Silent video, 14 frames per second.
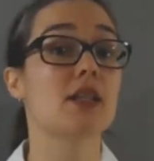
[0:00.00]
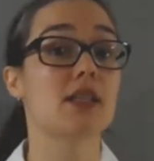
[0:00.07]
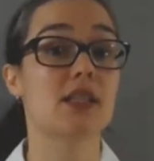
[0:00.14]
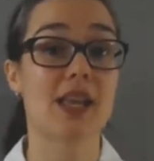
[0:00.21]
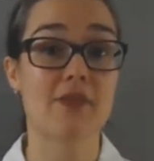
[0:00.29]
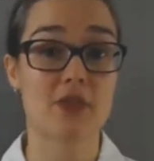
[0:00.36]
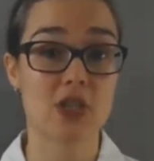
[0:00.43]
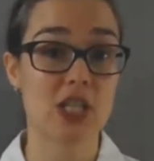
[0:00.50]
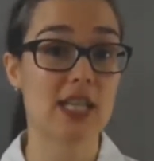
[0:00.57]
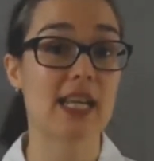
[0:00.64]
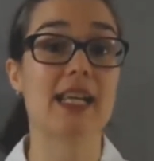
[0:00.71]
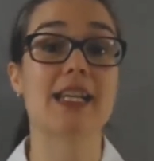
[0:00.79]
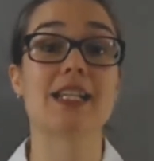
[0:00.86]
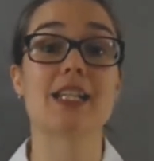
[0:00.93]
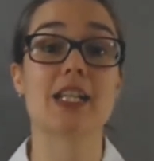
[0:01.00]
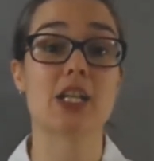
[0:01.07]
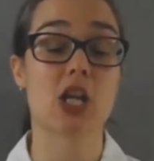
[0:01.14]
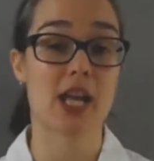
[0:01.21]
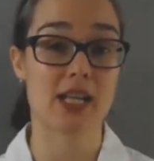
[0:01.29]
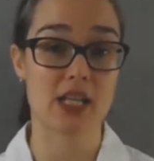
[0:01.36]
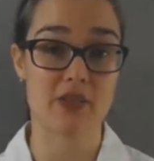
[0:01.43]
70 to
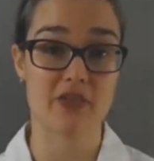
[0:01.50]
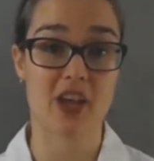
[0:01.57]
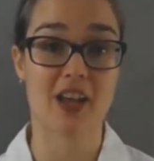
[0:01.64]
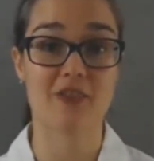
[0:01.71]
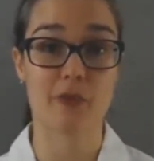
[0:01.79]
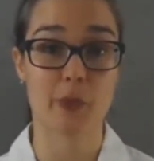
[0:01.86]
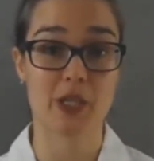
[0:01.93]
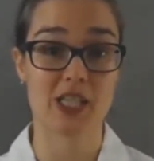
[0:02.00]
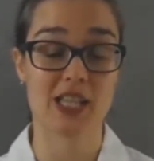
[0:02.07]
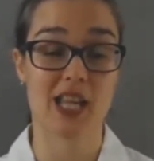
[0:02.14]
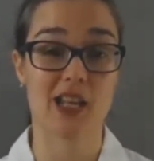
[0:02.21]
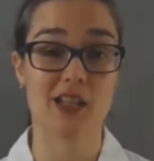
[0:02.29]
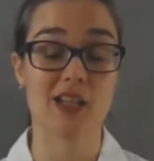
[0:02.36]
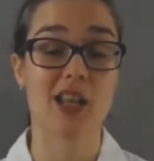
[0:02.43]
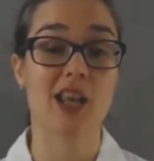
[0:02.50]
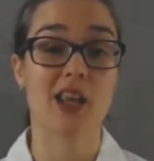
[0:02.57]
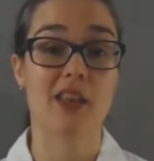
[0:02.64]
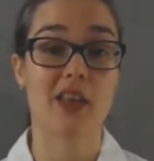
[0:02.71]
95%